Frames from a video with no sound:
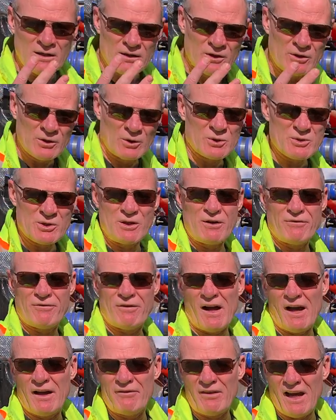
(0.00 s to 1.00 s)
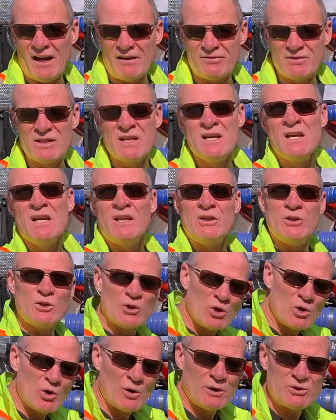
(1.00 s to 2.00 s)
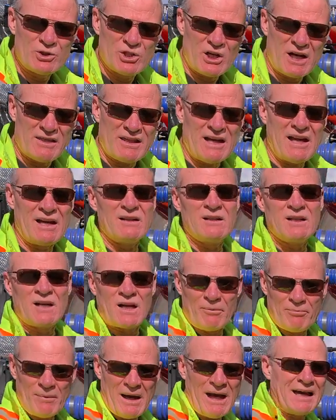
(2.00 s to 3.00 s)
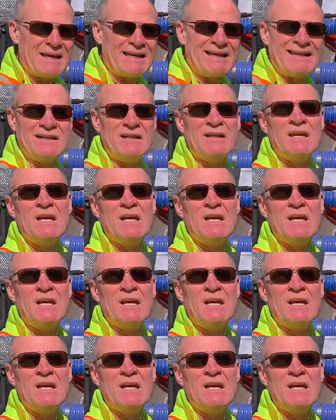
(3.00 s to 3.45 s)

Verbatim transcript: Those are your five Fs. You can go out and check that, come back in.